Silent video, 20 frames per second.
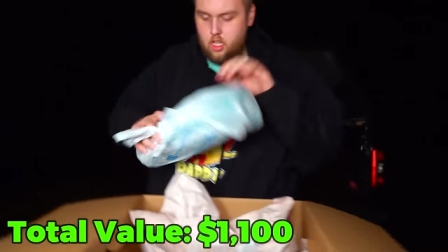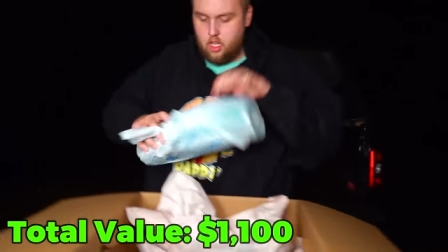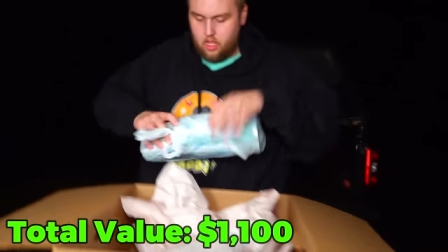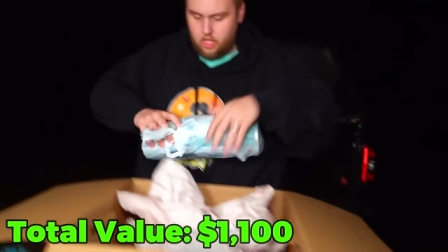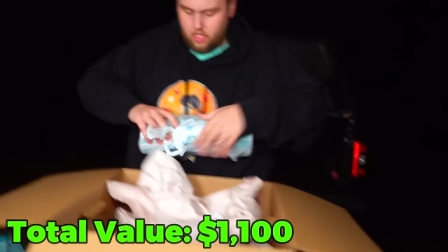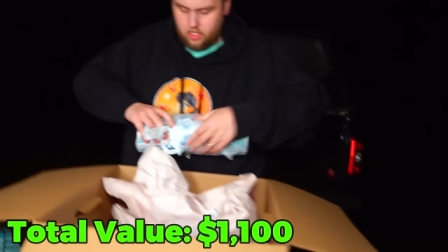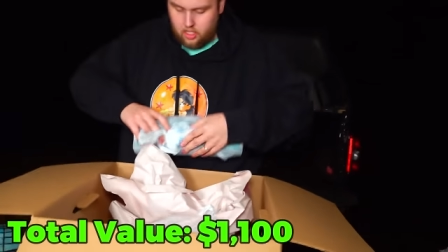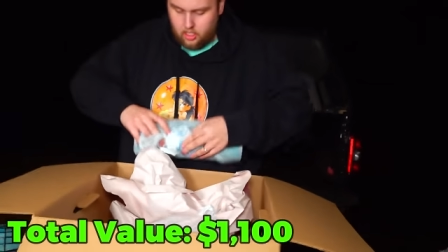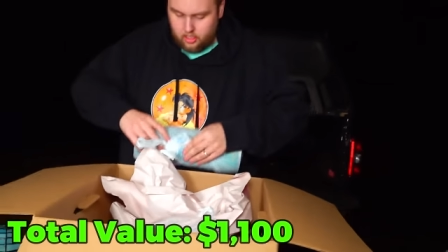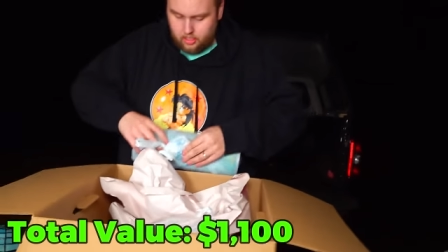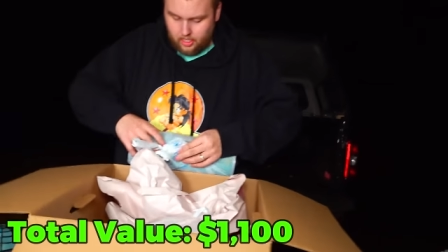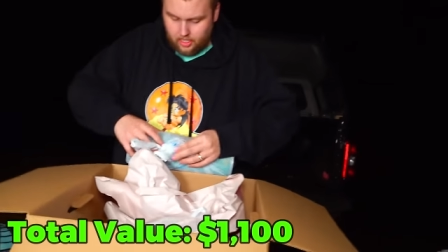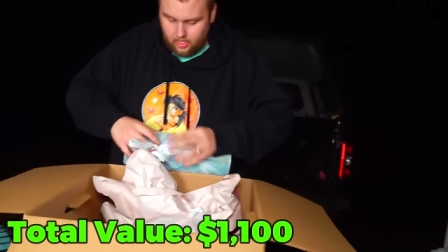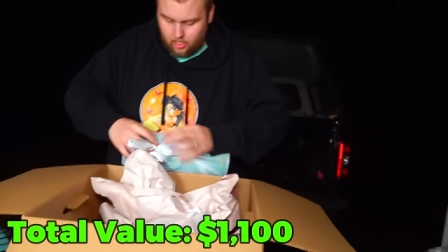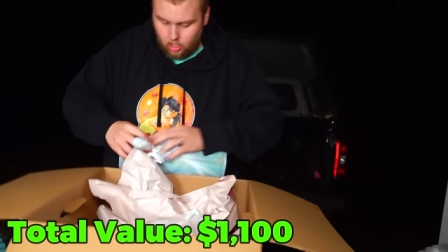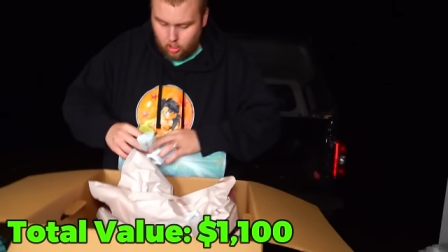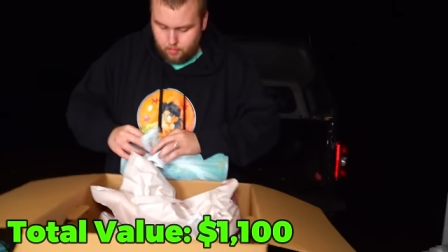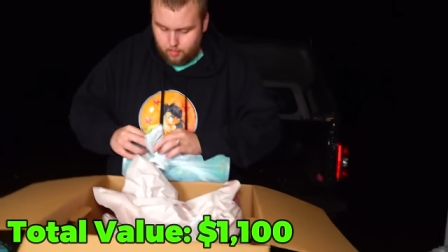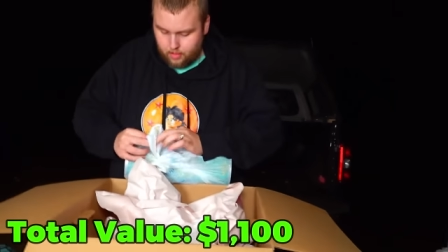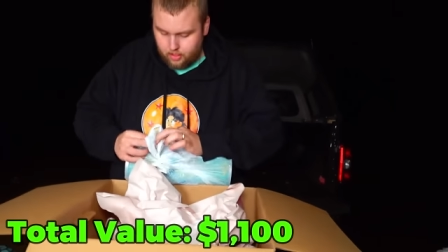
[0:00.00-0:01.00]
This looks like it
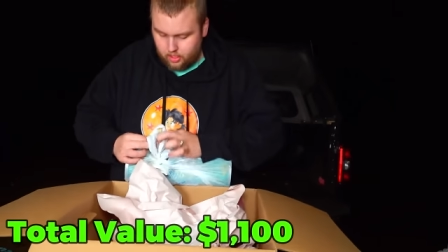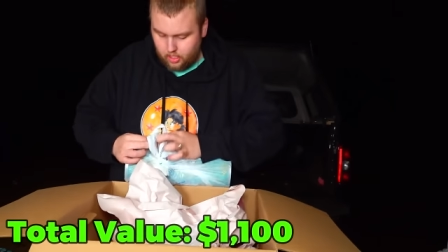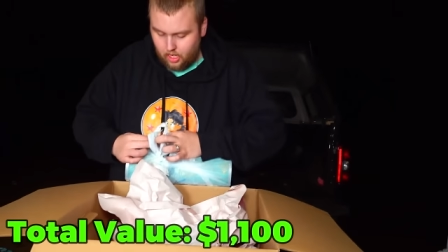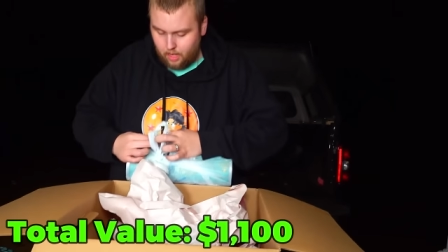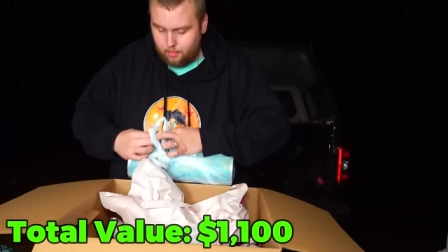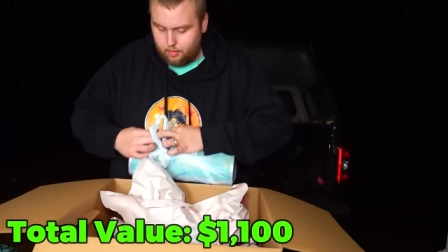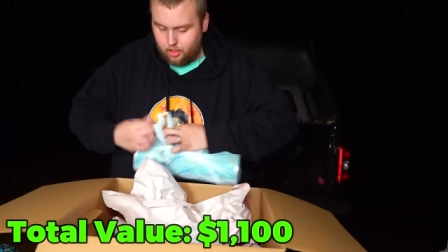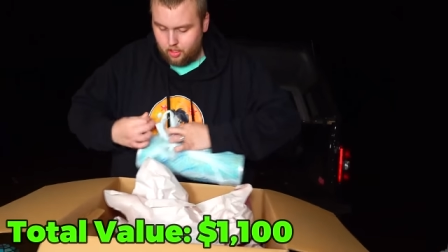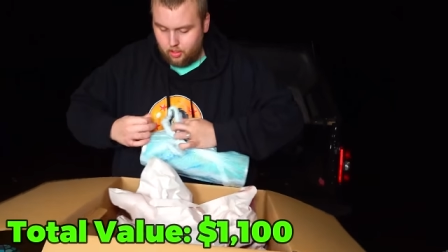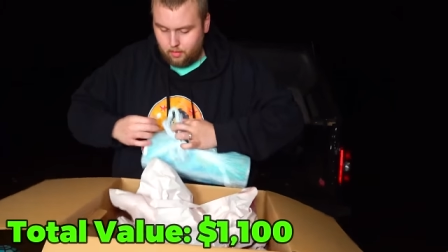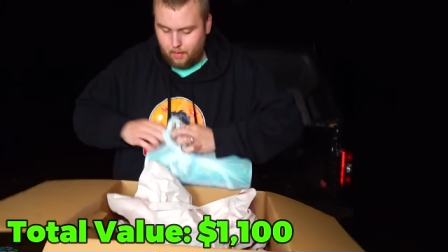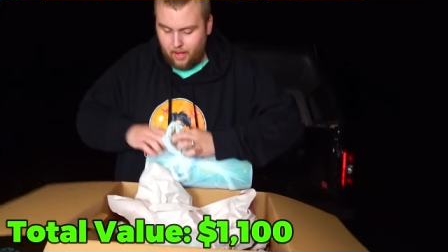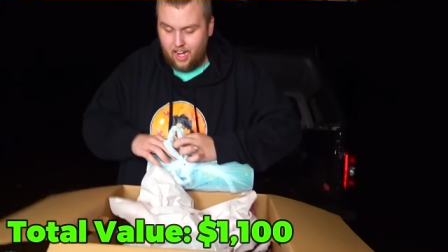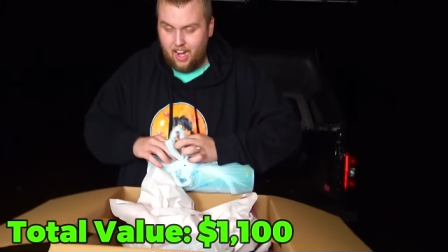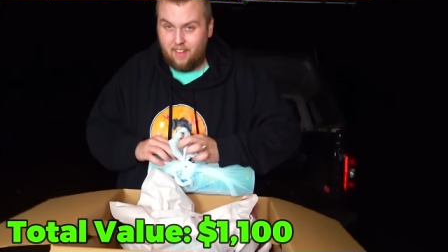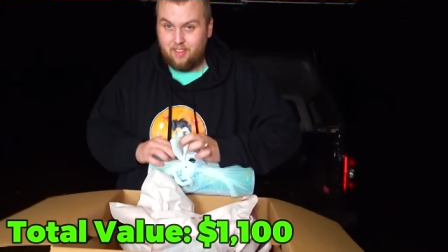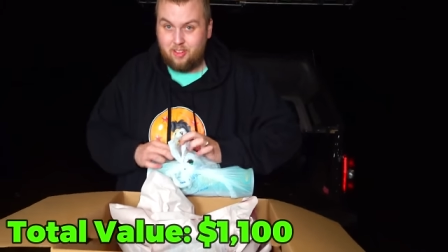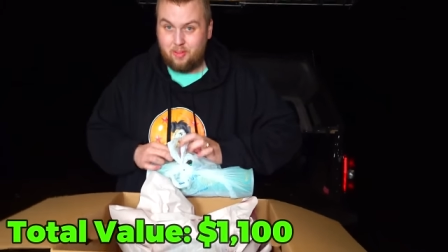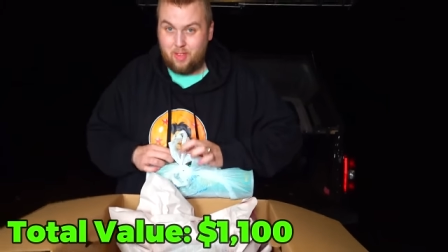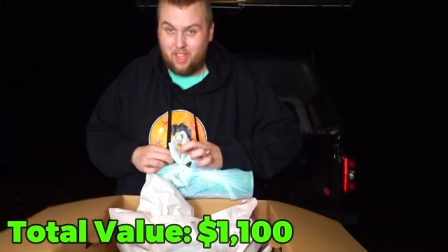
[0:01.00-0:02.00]
opens up, so it might
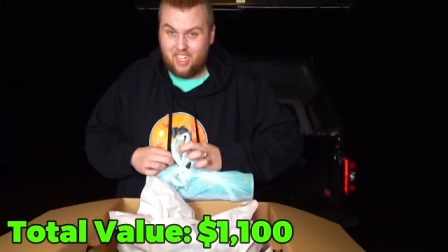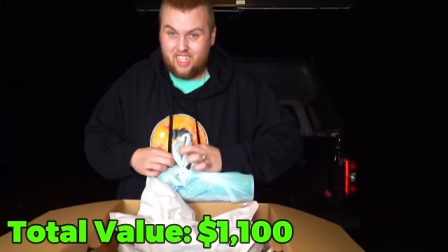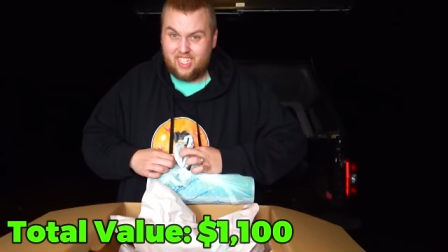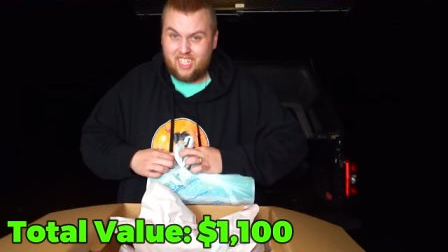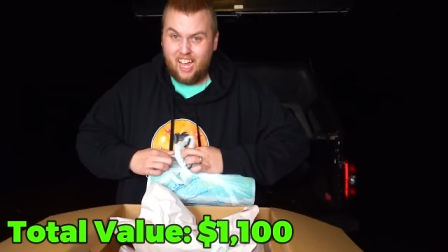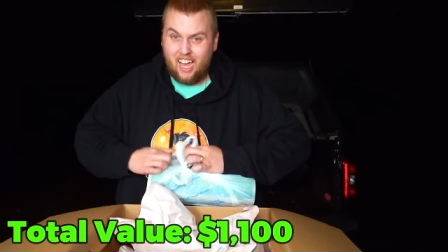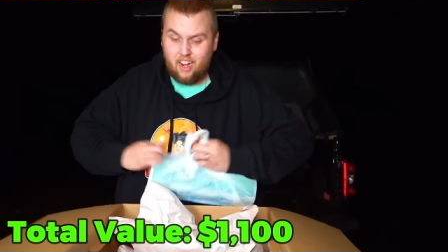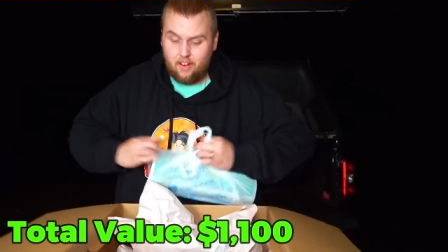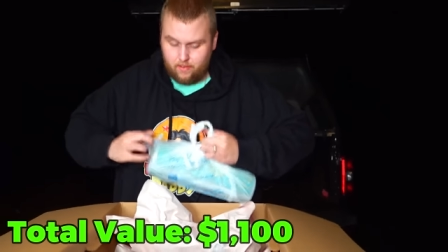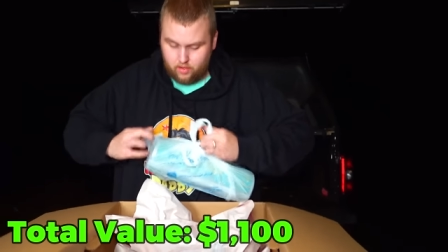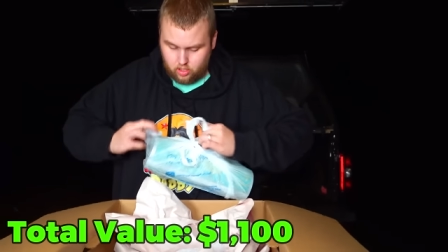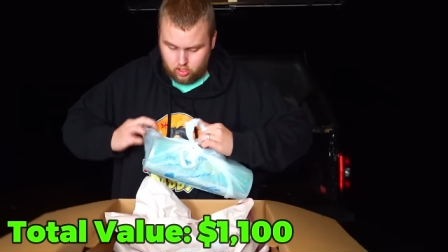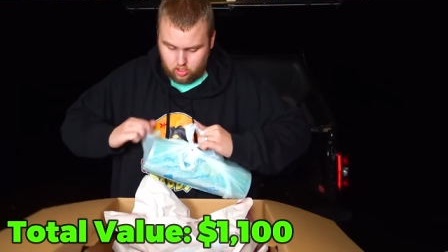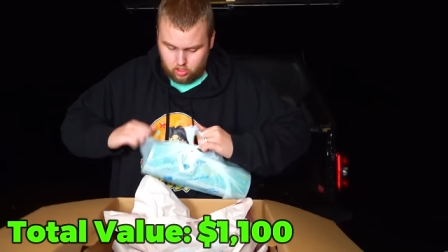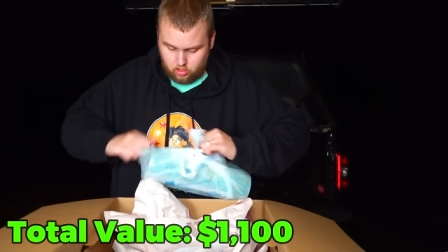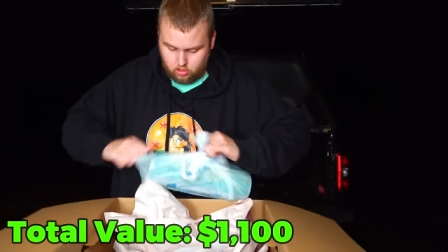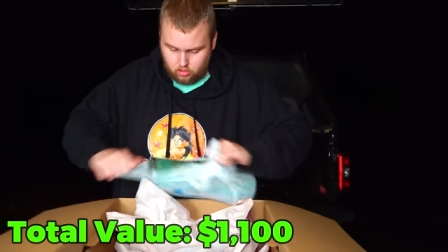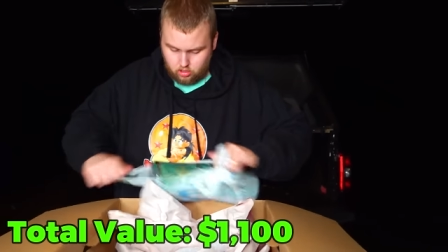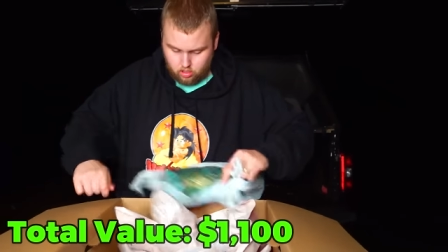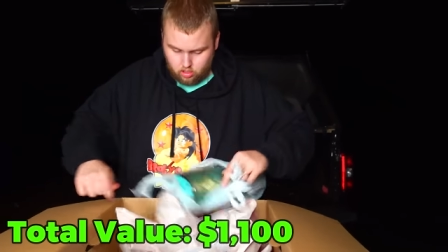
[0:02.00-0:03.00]
have something inside of it too.